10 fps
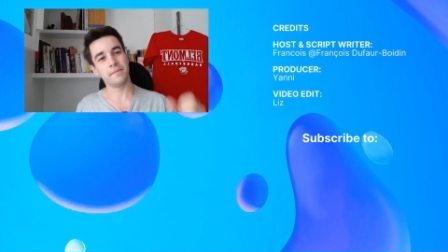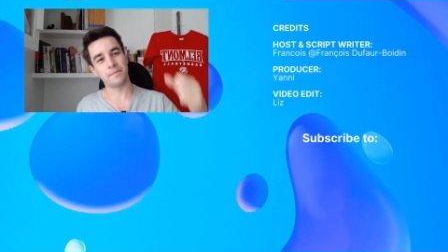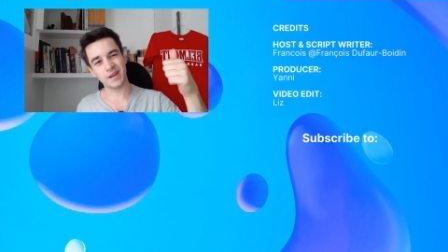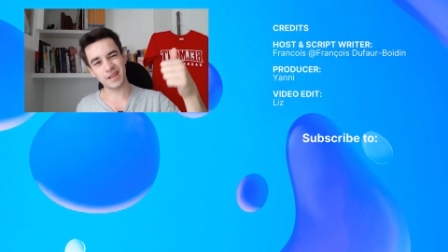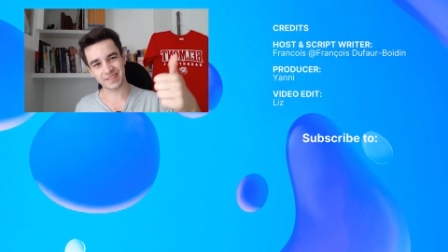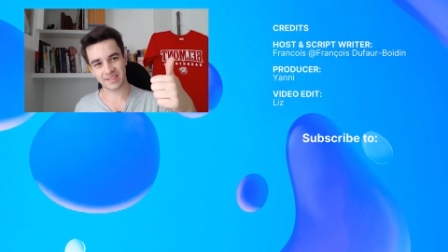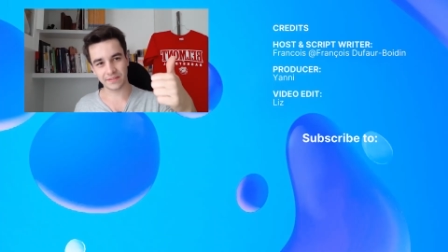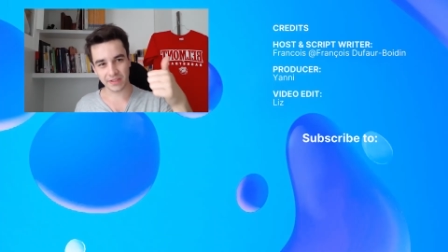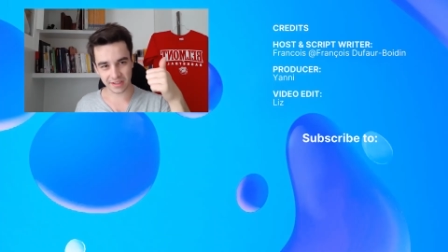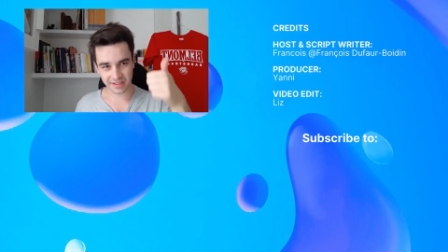Please
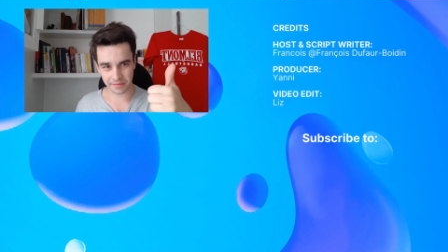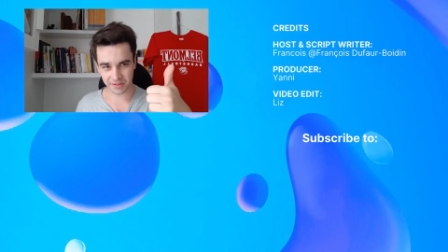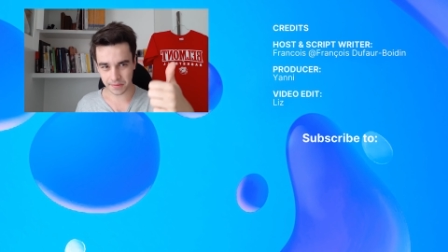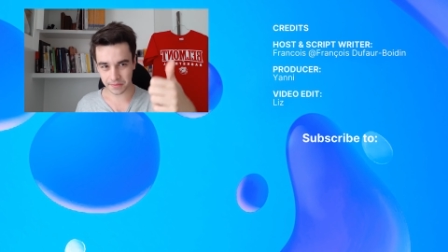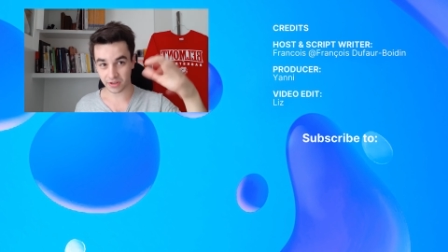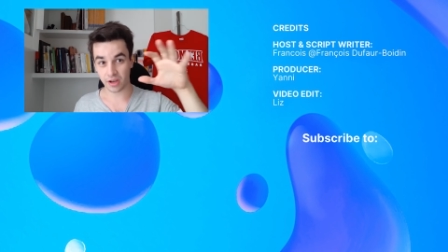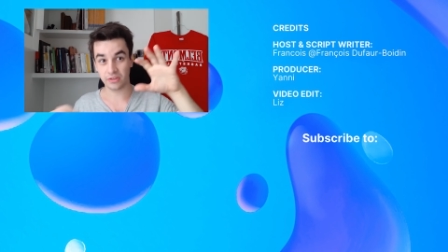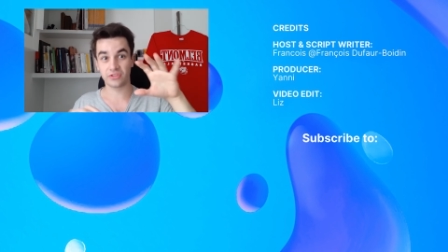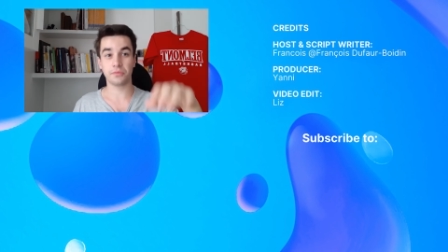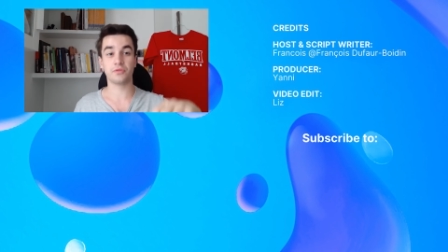give it a thumbs up and
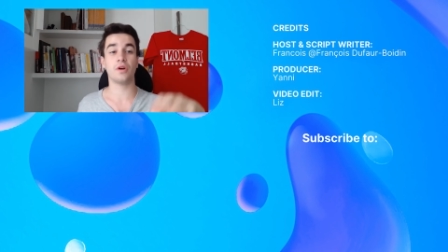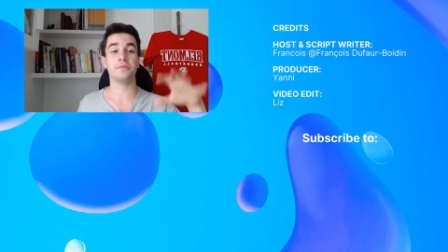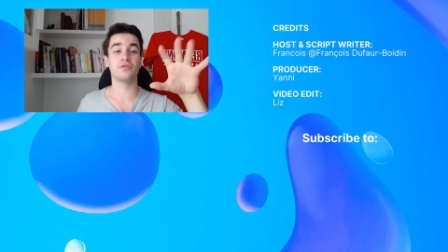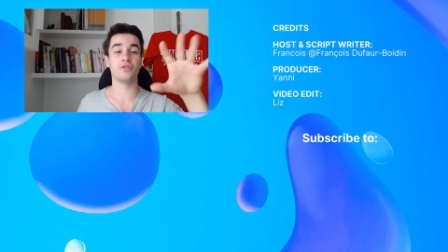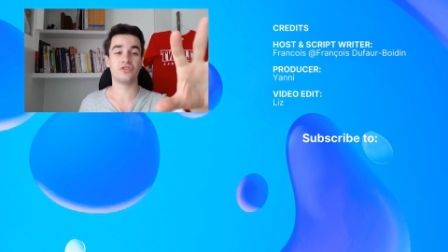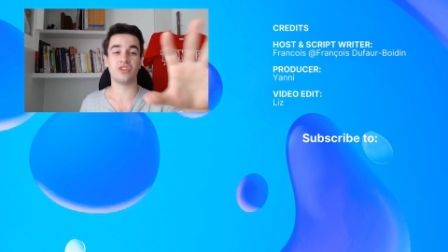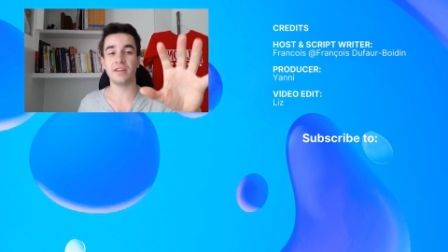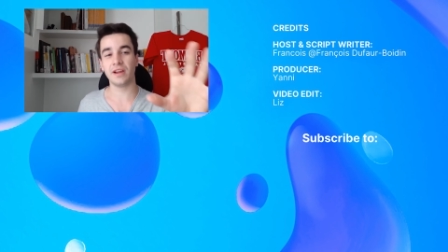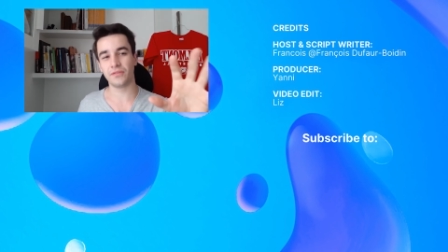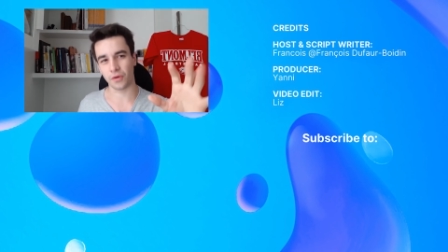subscribe to the
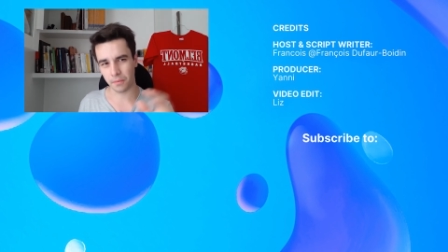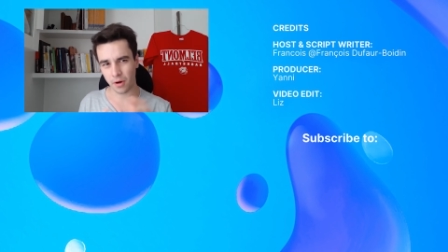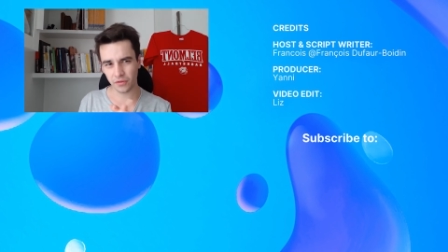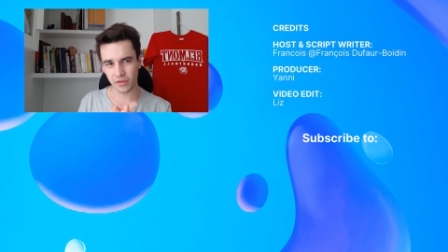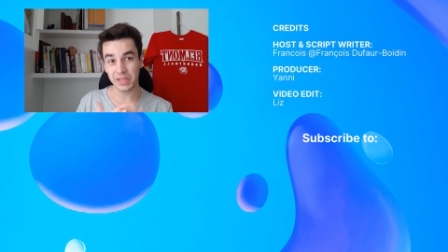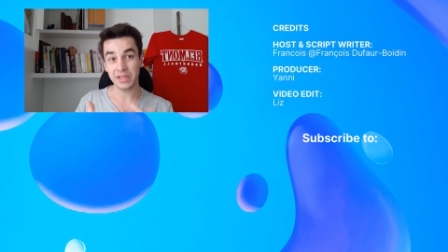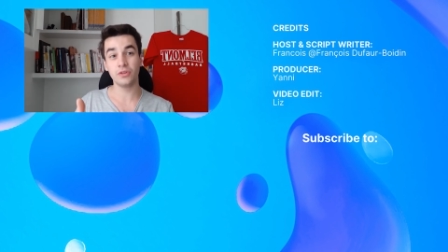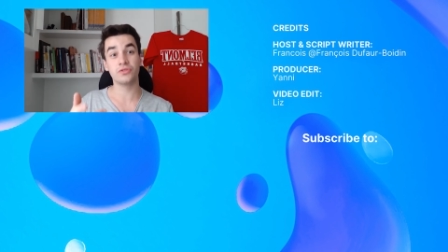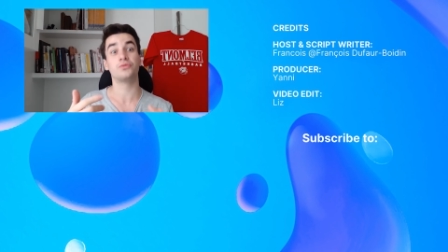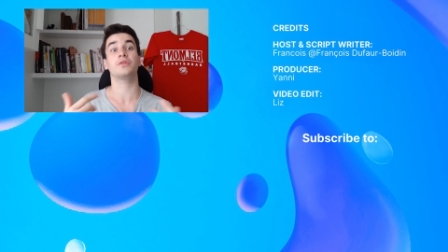channel for more
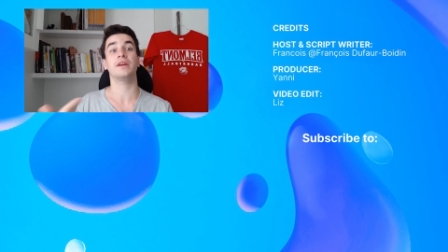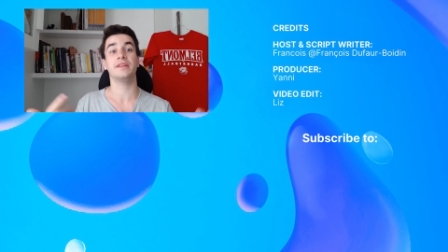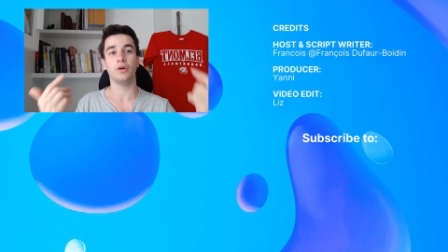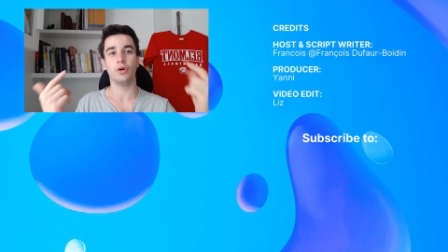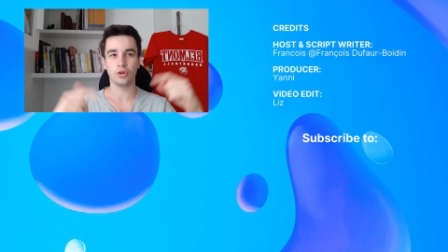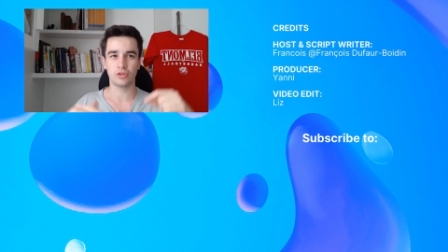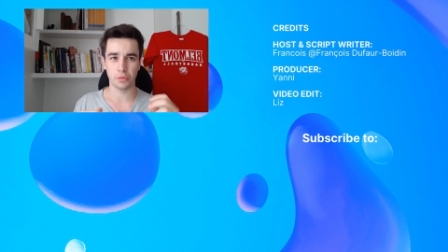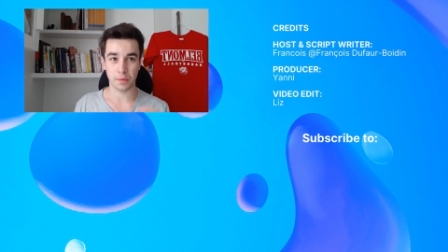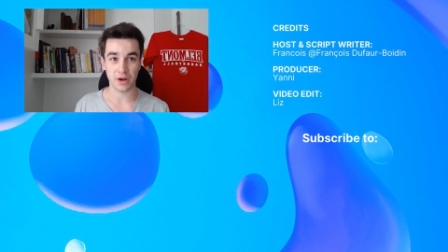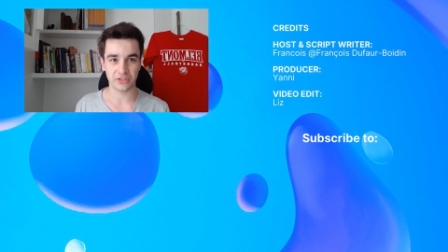videos regarding
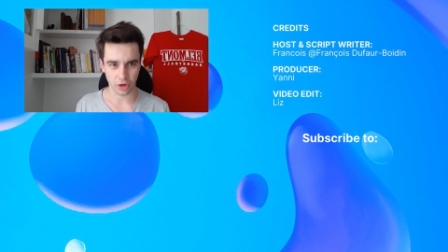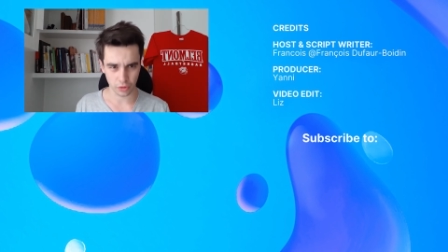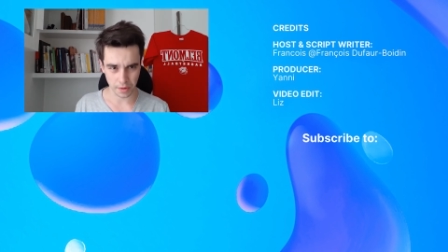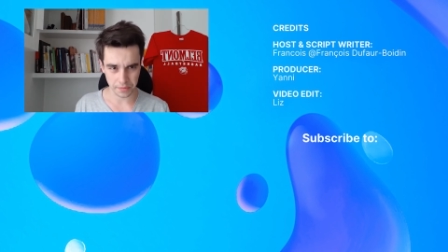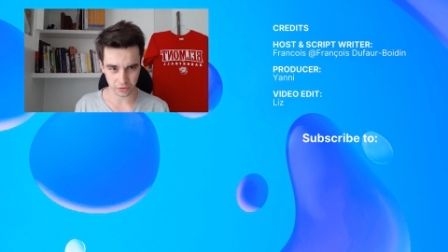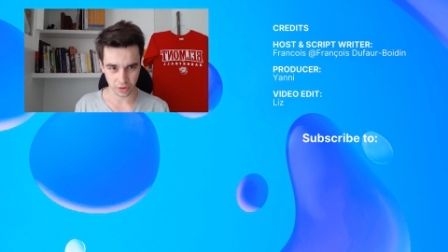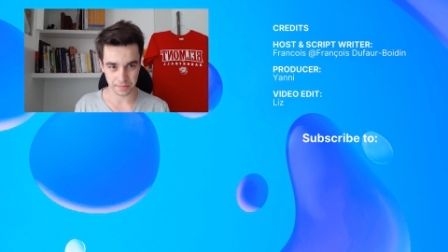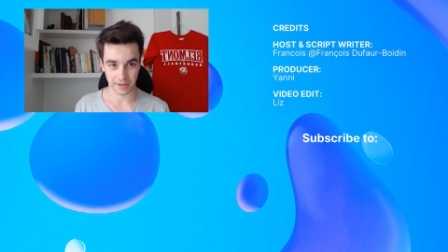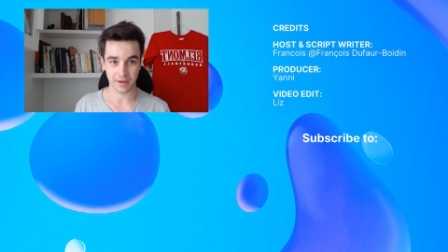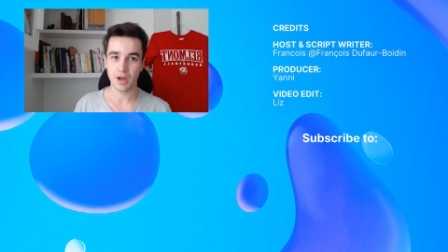Octoparse and web
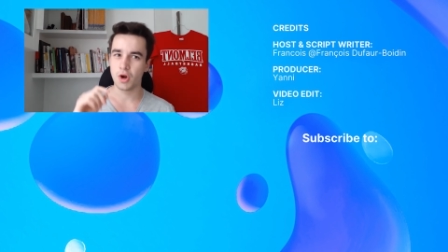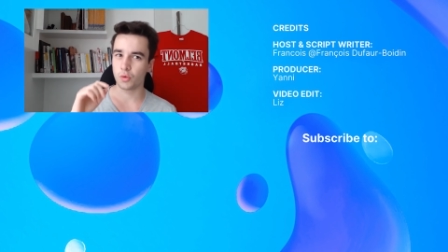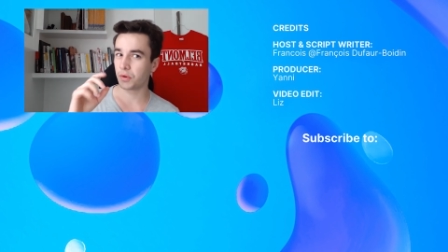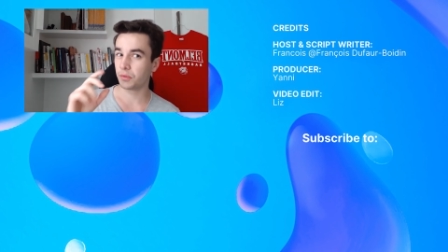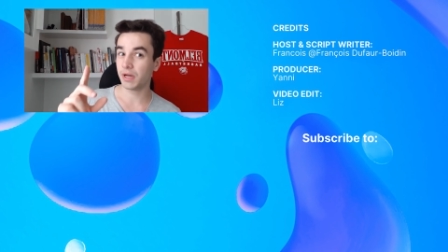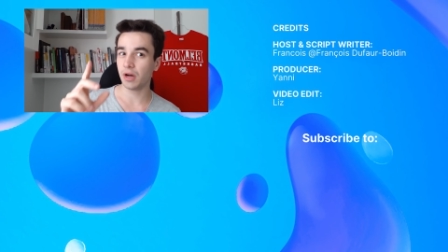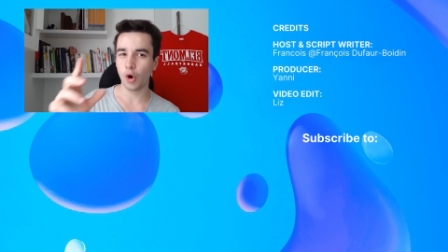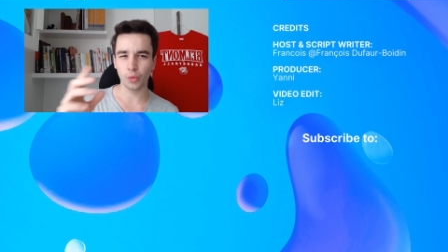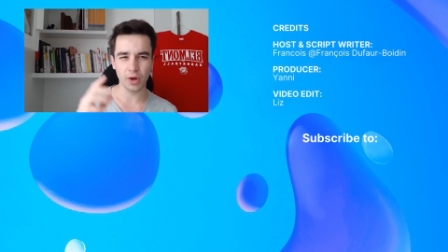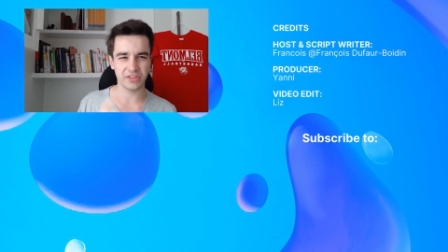scraping. We will
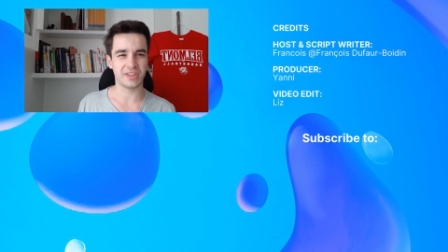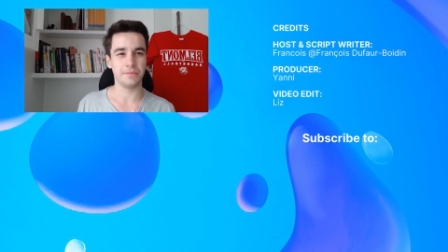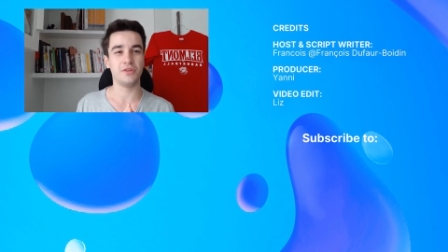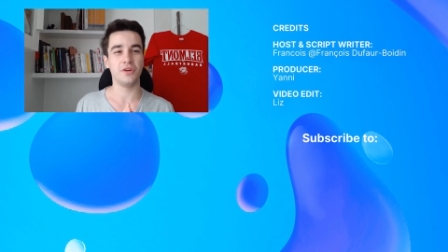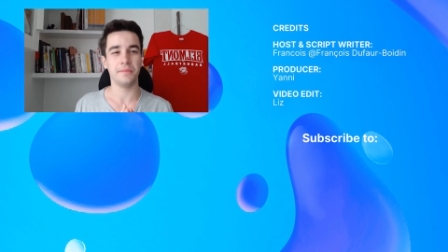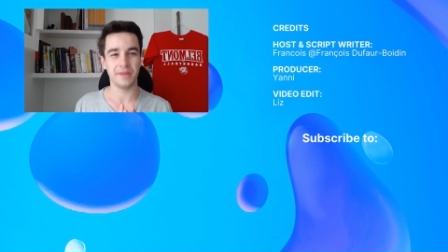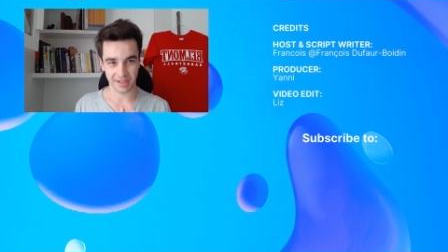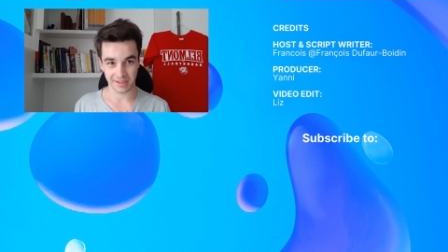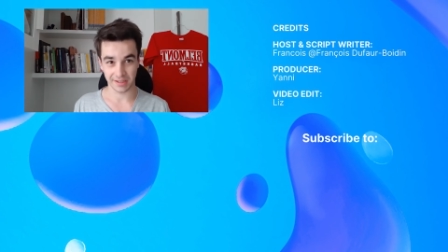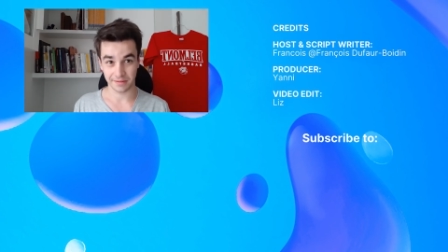always keep you
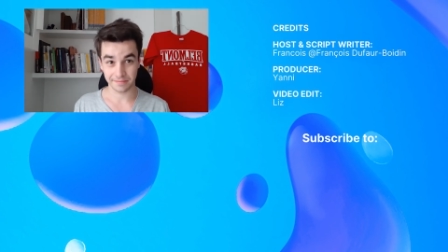updated.